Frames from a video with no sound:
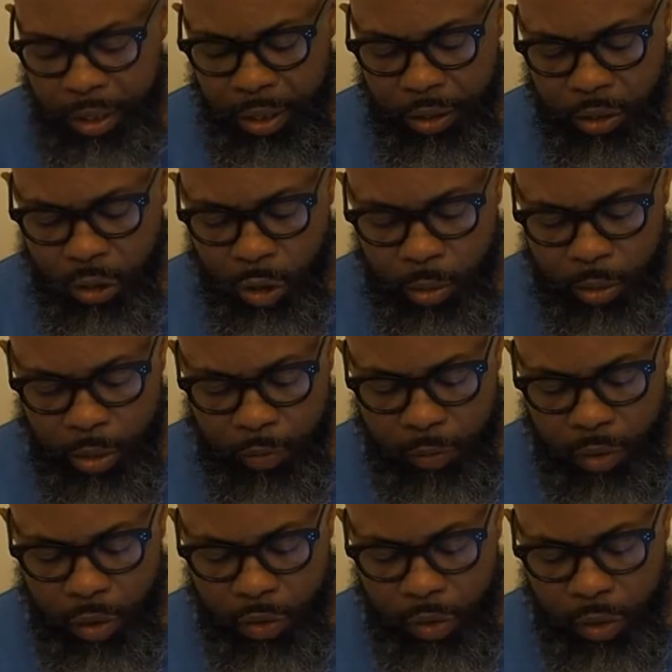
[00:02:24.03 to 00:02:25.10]
In terms of the
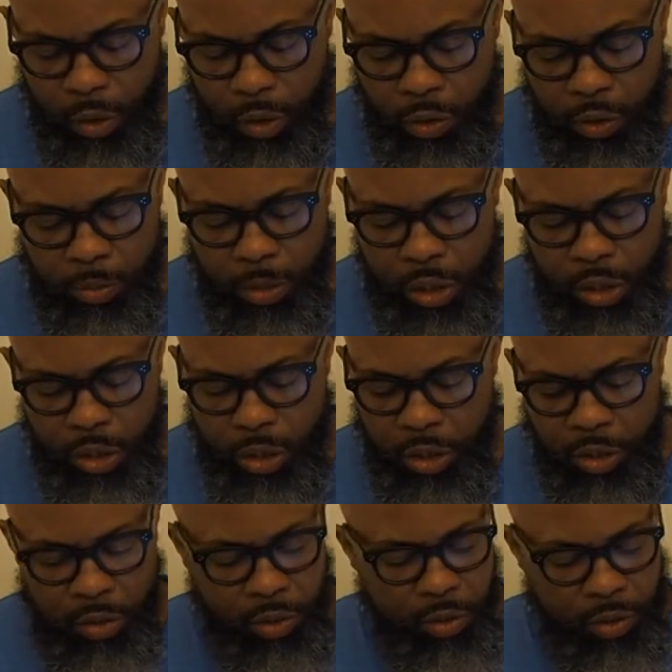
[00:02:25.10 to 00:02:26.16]
overall
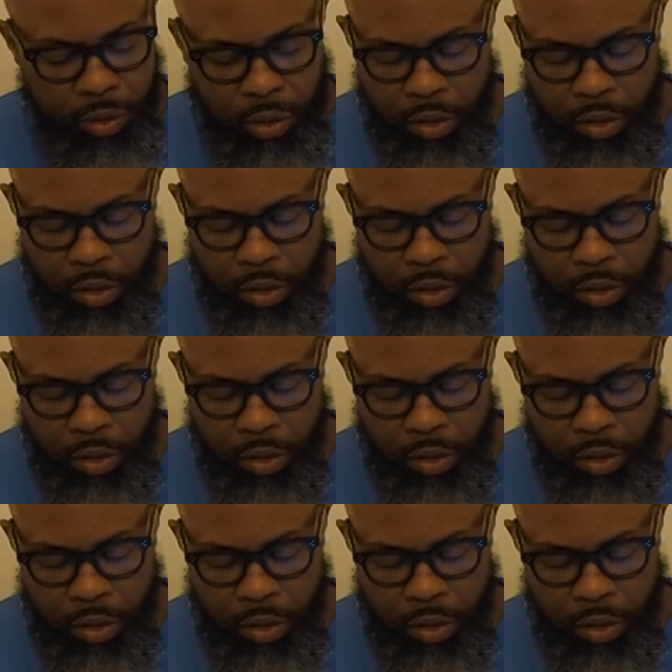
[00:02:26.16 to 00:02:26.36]
dimensions,